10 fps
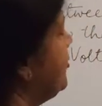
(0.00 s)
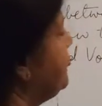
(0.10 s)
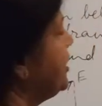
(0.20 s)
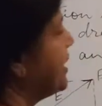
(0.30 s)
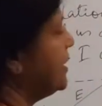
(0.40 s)

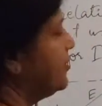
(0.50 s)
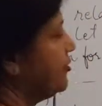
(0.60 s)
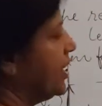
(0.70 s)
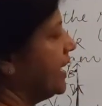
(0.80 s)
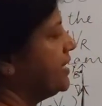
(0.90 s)
we can
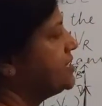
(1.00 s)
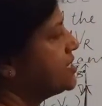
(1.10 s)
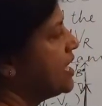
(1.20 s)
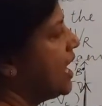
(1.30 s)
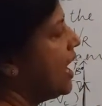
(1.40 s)
write
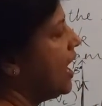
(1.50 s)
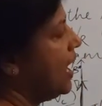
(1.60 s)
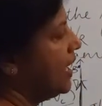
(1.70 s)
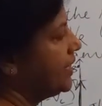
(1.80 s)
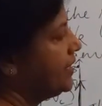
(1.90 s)

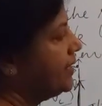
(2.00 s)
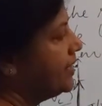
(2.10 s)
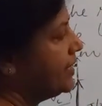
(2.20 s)
I